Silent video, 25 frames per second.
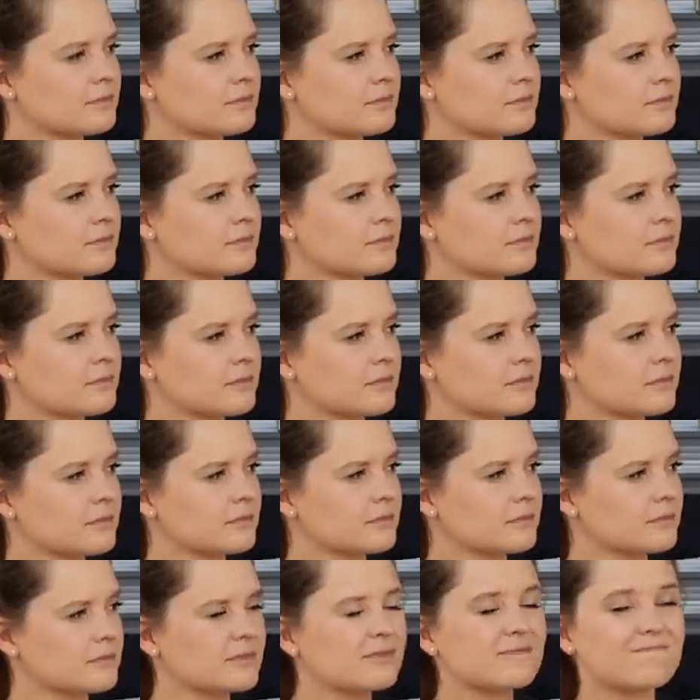
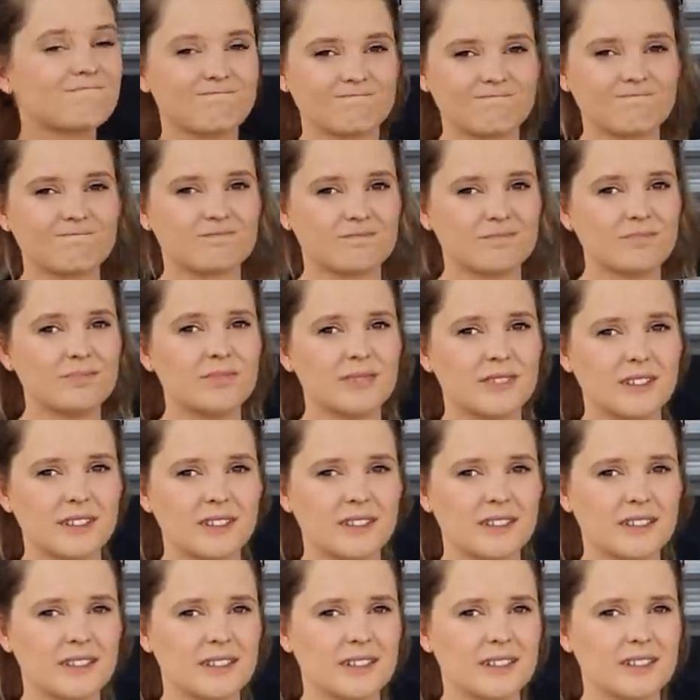
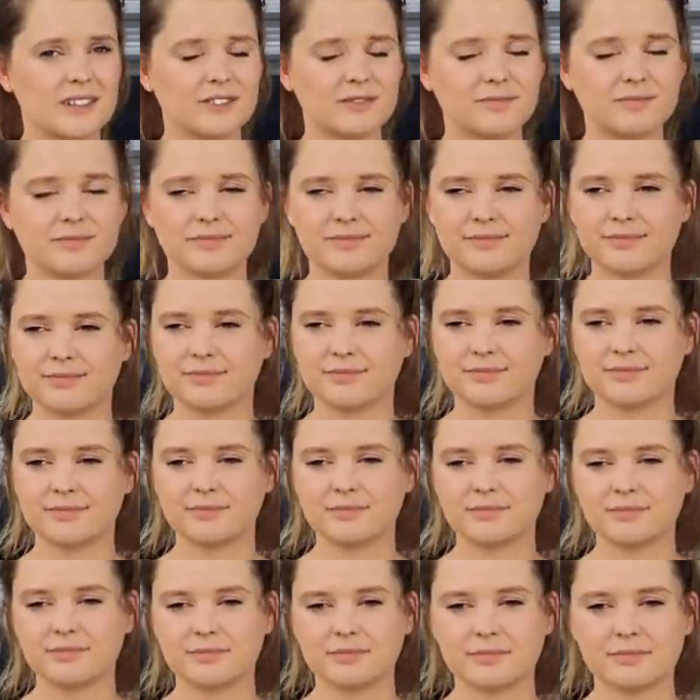
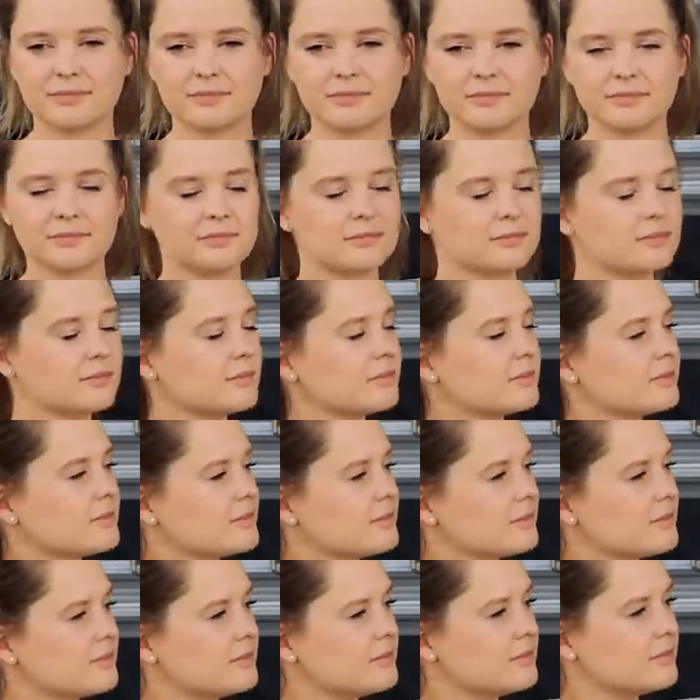
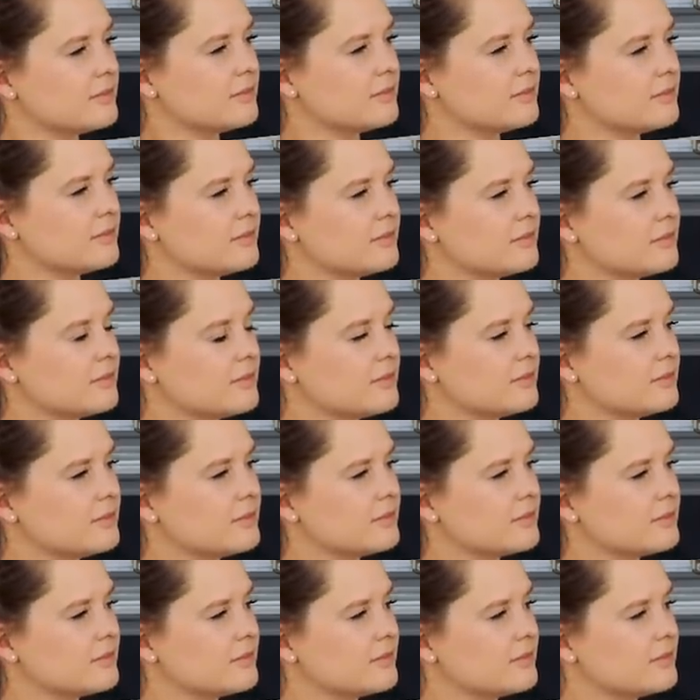
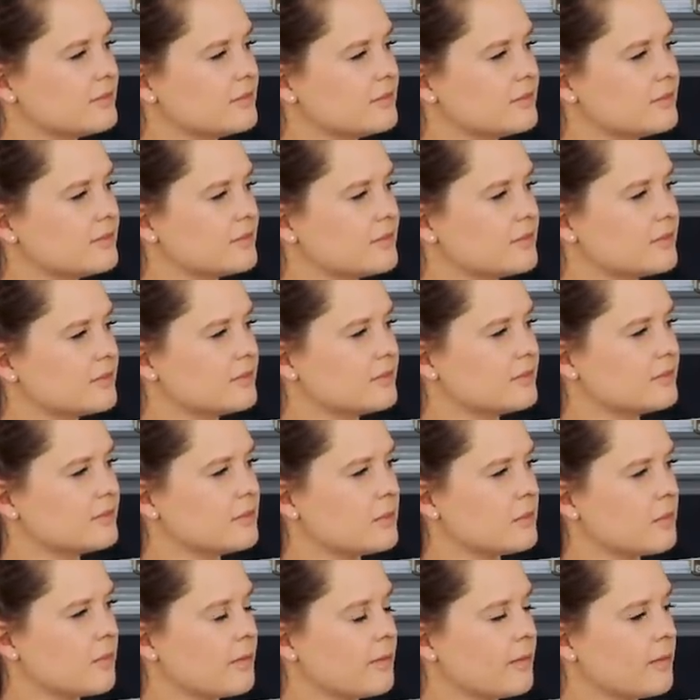
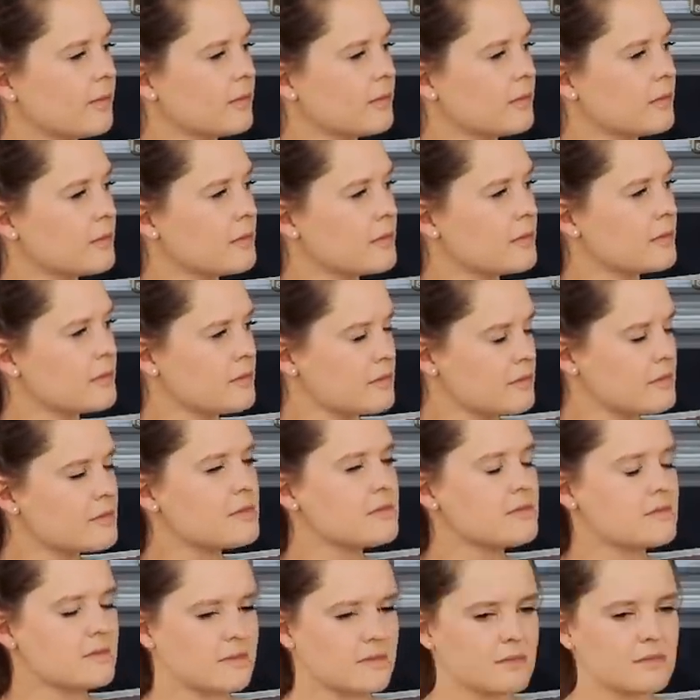
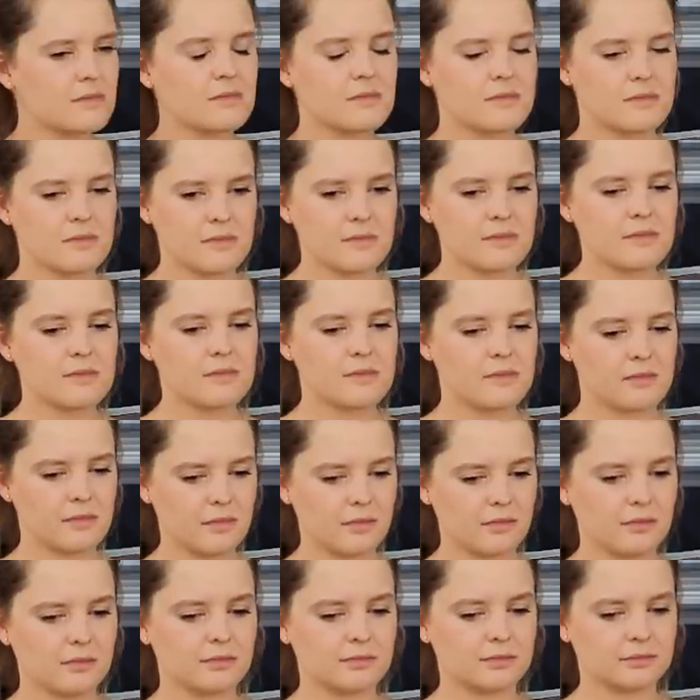(silent)